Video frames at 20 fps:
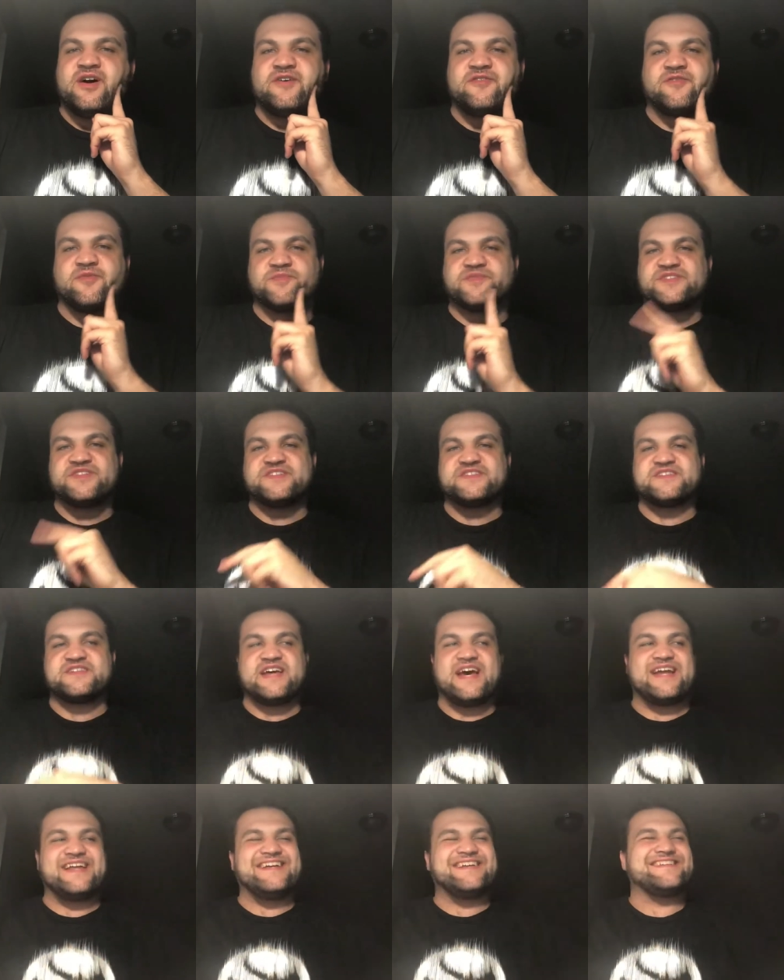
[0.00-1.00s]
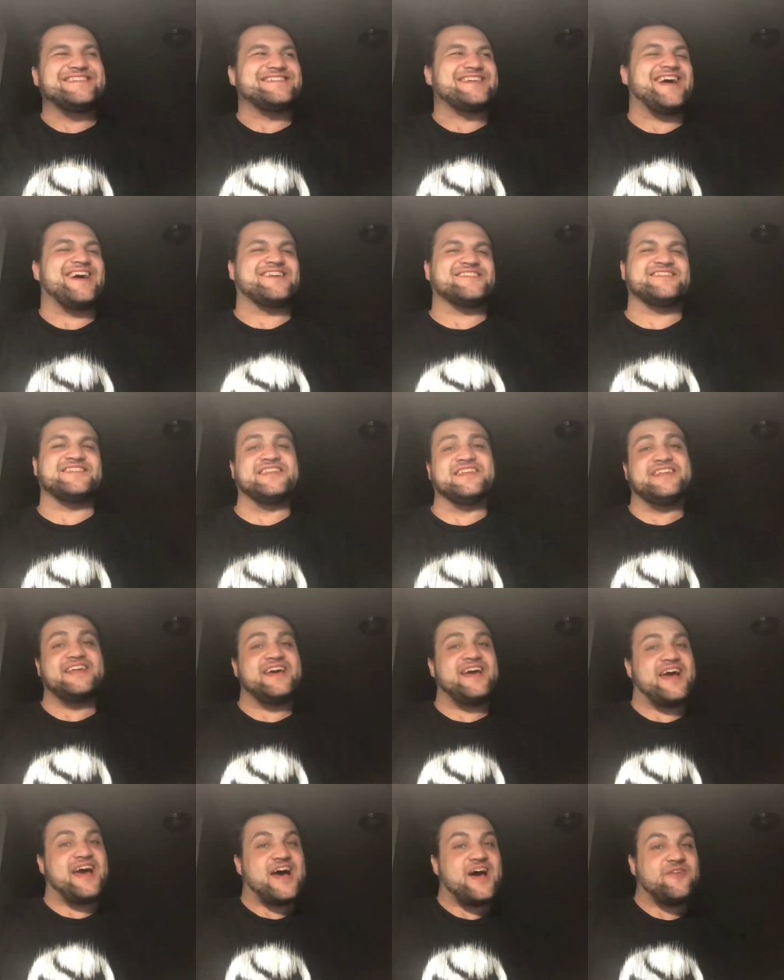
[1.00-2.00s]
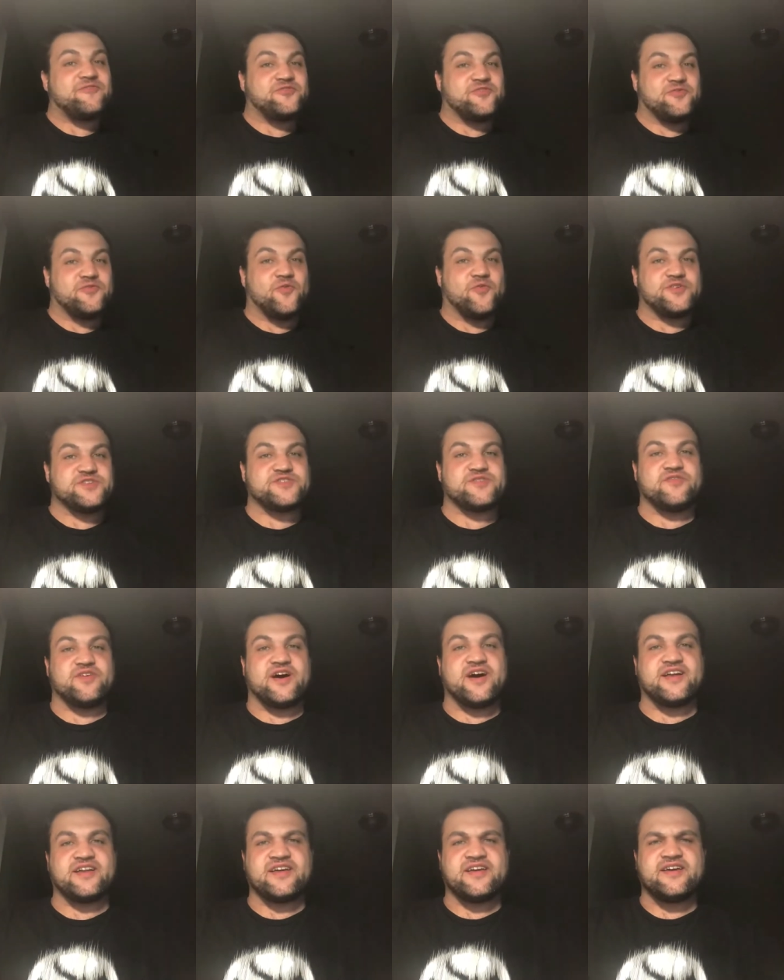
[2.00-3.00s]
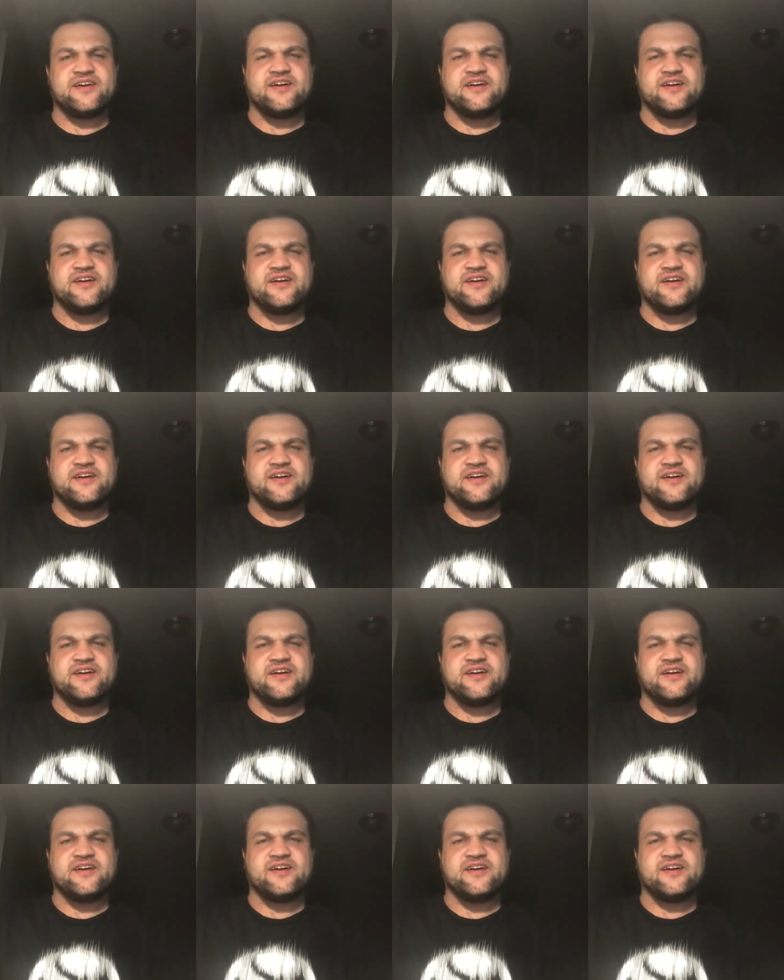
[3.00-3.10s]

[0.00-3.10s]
from Cincinnati is actually the day after Force Friday.